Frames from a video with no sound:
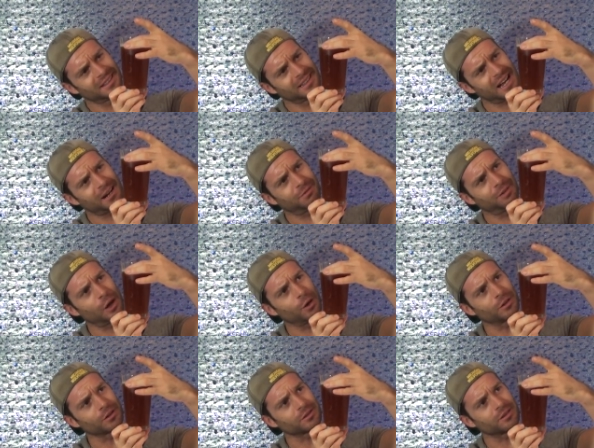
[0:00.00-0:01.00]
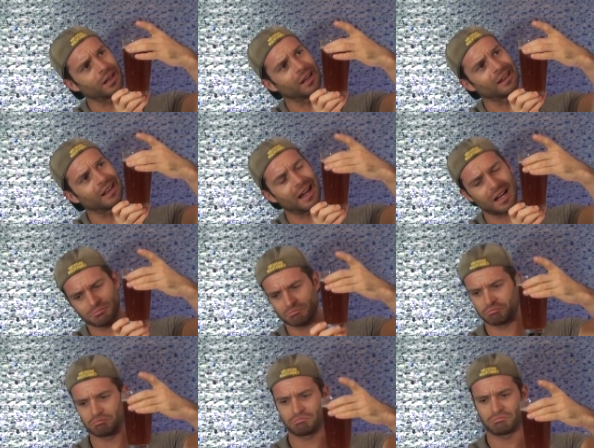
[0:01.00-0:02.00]
A lot of floaters. A lot.
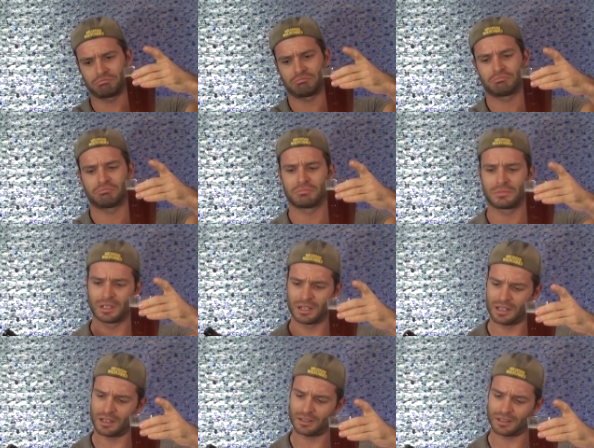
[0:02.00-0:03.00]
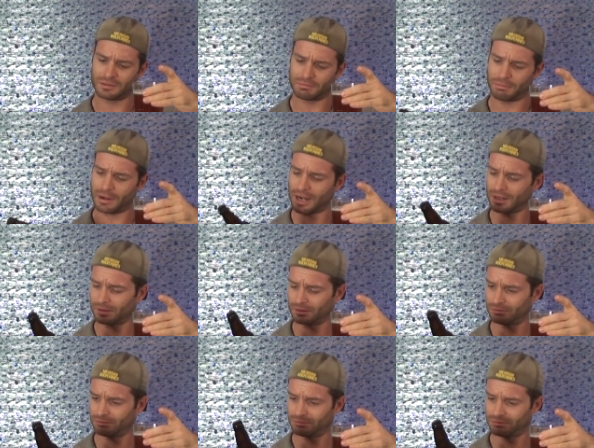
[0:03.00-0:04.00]
This isn't
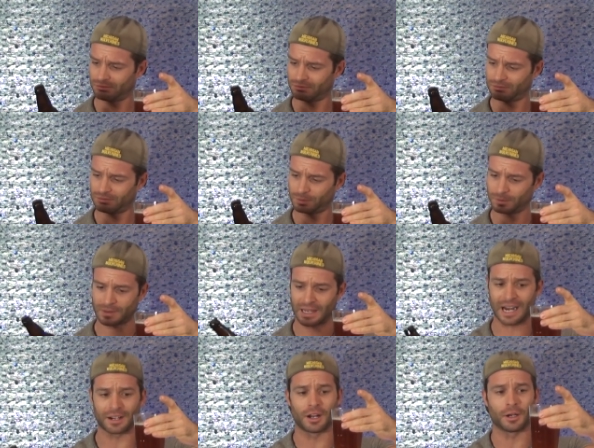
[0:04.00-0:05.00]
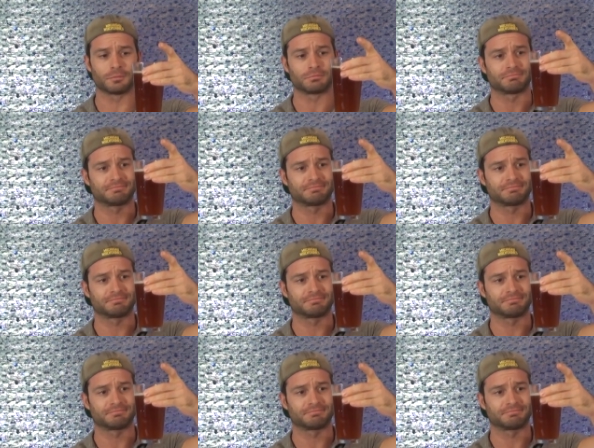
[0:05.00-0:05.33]
bottle. I don't know.